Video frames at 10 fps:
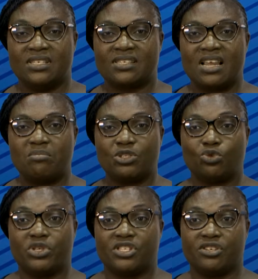is claiming to
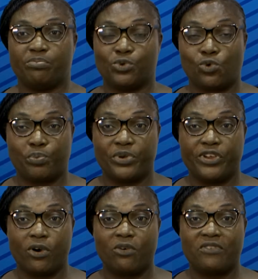be
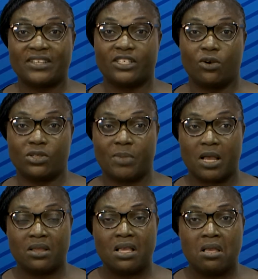superior over the husband.
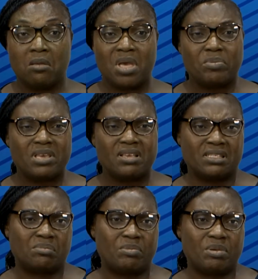Maybe
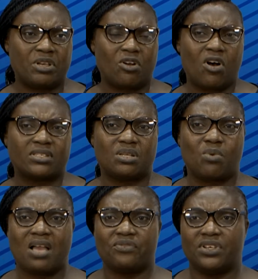it may be because the
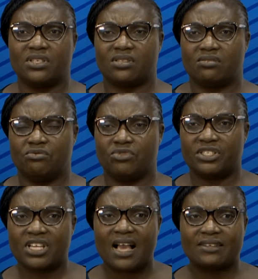wife is
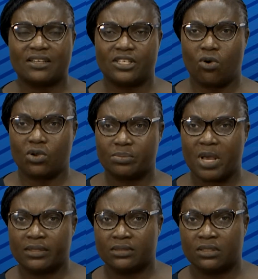richer than the
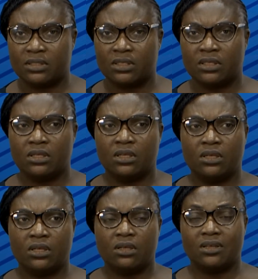husband.
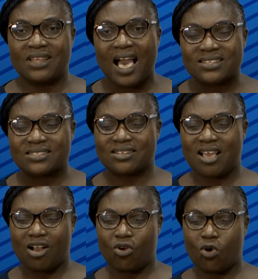That
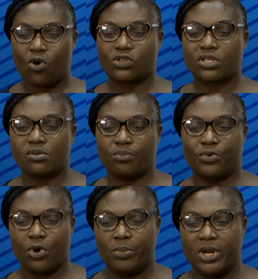can cause
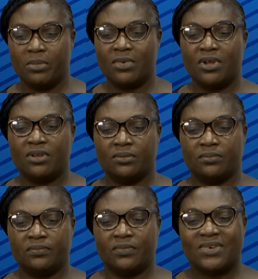problem.
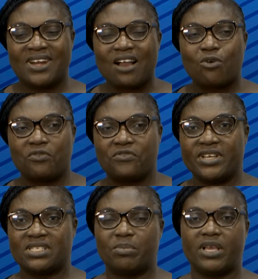Lack of
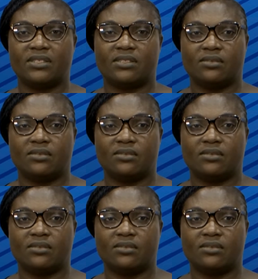respect.